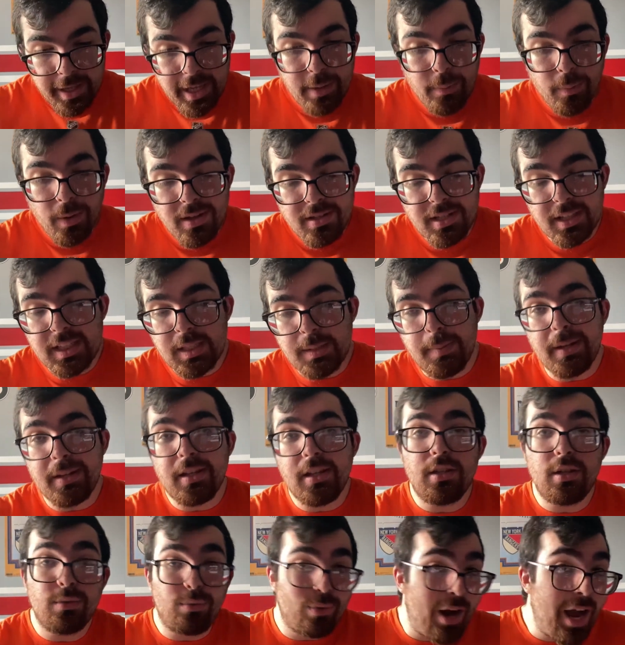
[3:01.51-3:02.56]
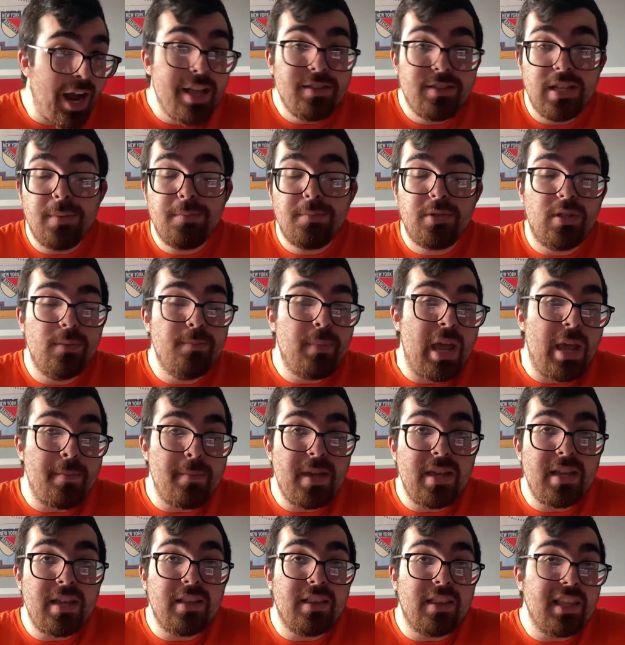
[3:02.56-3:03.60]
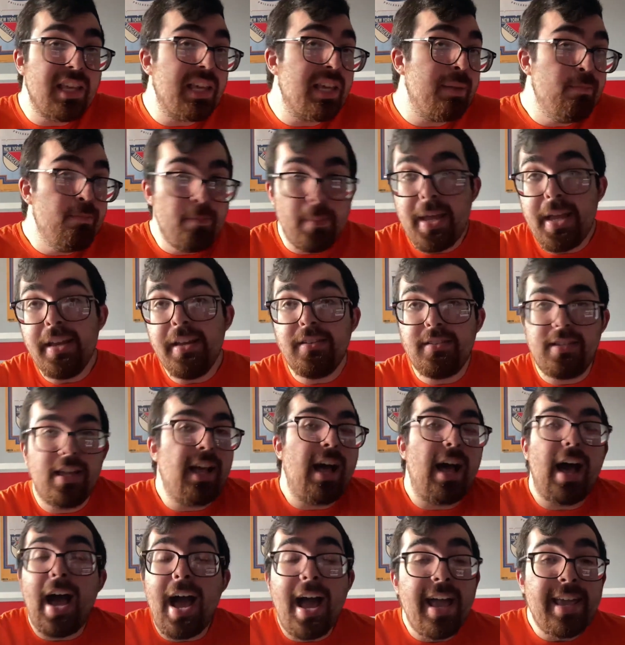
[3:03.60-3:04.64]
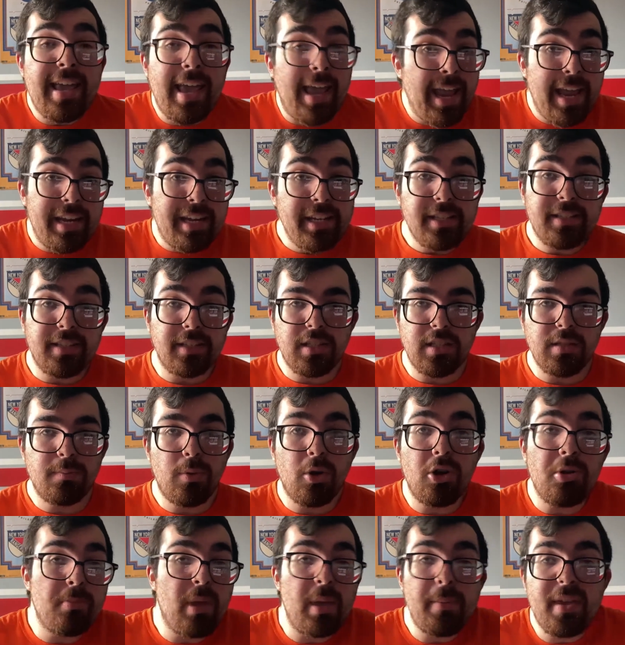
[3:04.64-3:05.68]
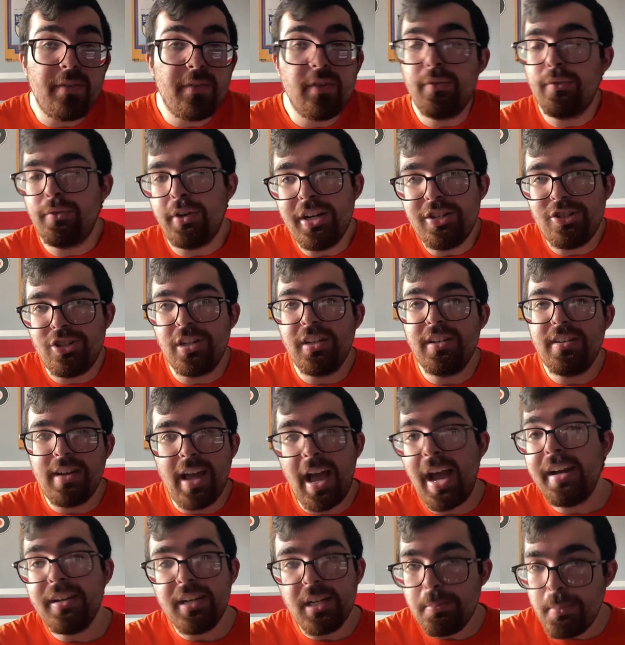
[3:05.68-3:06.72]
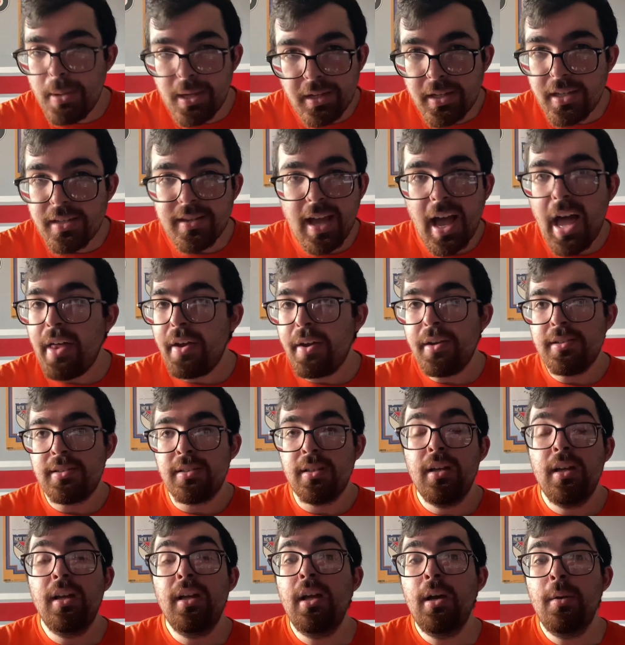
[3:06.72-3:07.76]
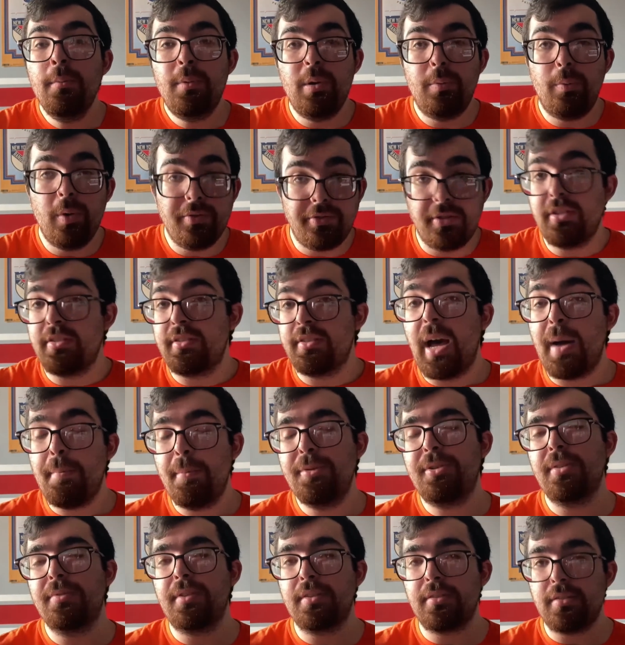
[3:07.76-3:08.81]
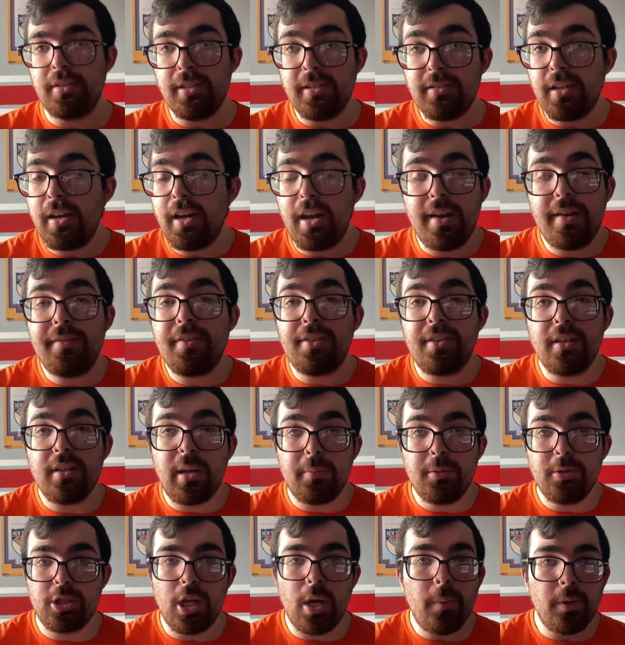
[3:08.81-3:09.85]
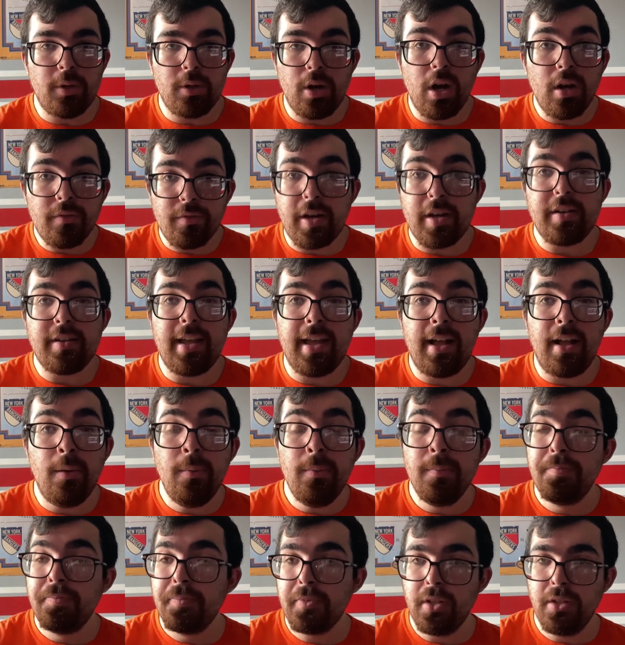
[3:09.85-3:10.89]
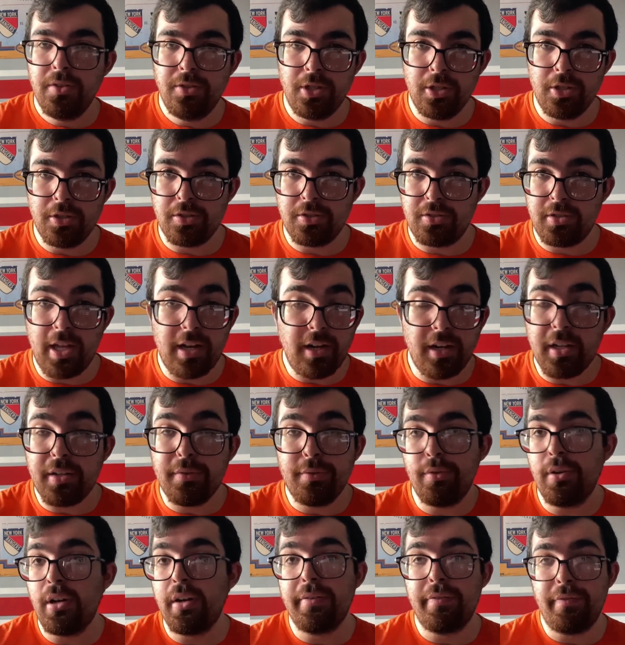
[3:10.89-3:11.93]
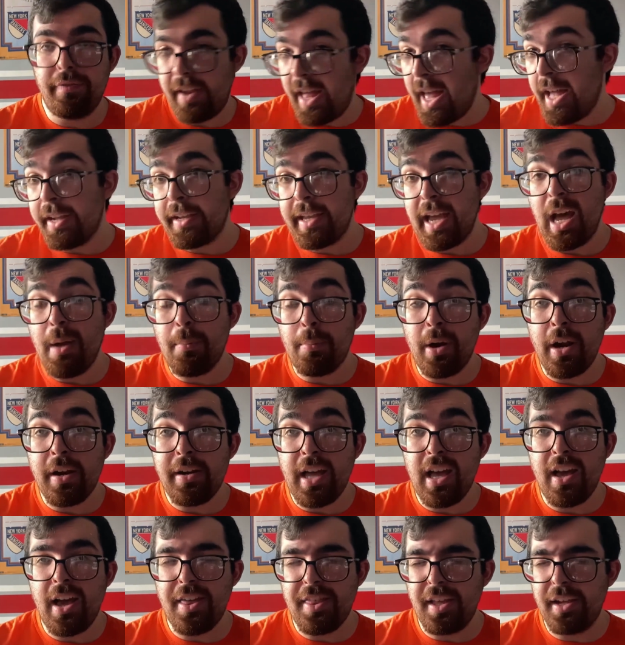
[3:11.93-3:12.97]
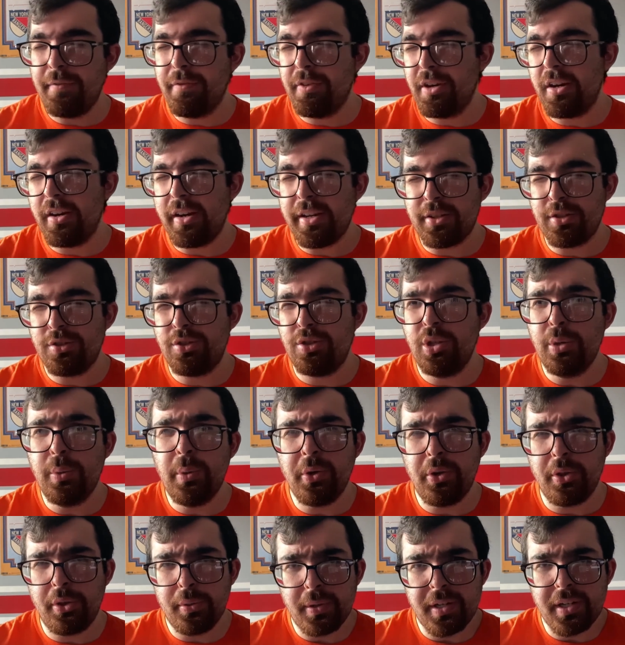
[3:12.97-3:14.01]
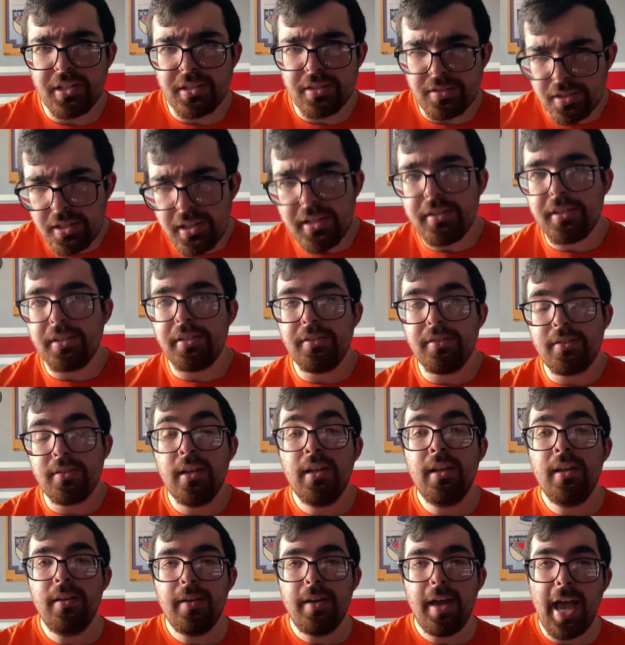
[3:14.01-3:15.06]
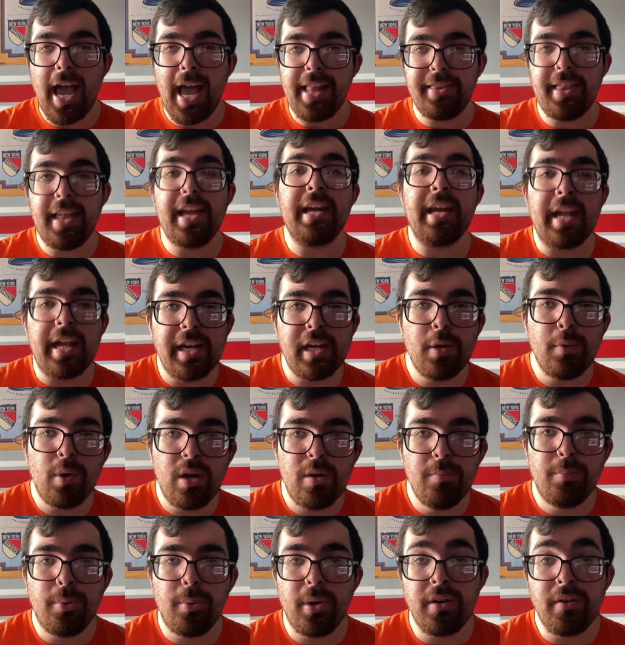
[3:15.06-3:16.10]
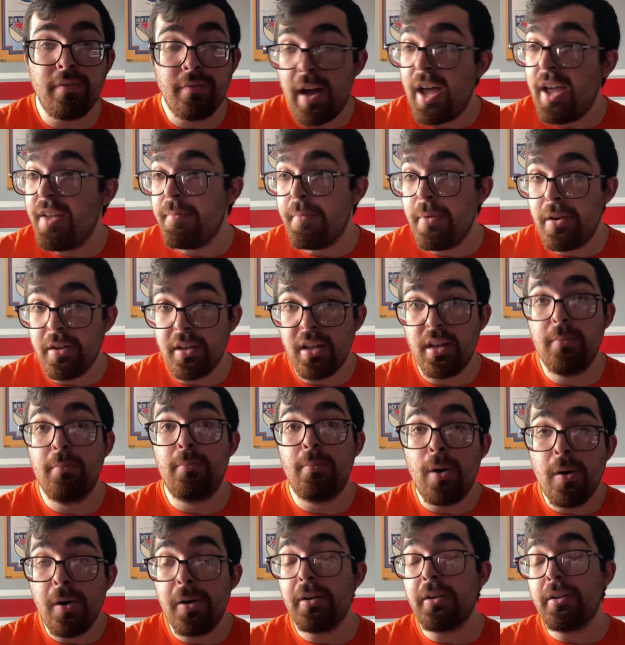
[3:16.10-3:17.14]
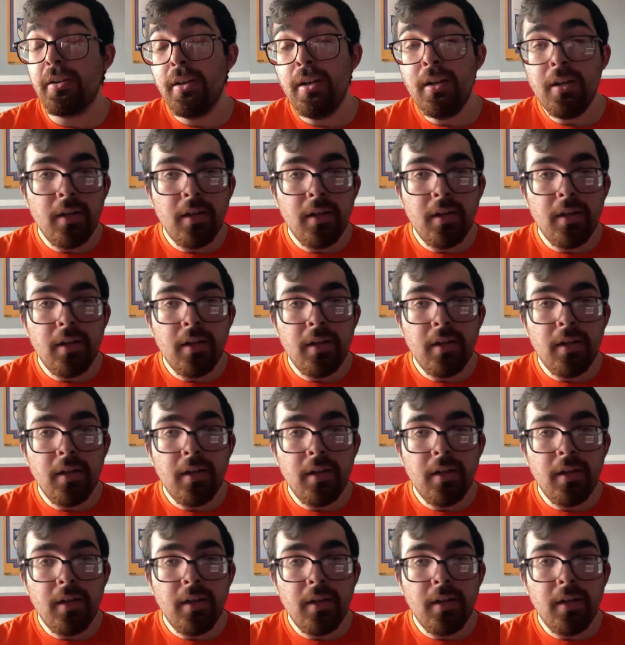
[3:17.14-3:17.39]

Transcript: was expected to rise up to maybe the mid to high 80s at this point, maybe even reaching $90 million. But with the stoppage of the season and everything that was going on right now, they're settling for a flat cap right now, I think, for the next 2 or 3 seasons at that $81.5 million mark.